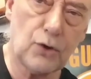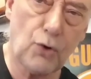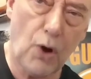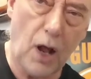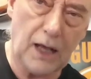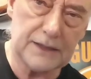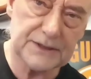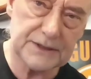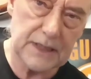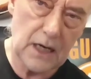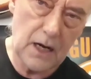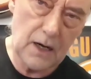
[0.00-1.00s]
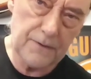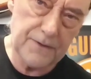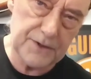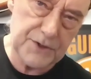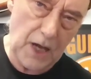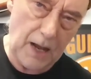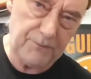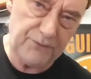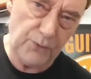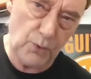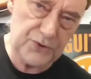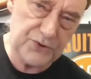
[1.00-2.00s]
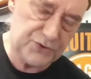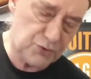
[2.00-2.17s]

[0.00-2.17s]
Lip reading: it across the top 4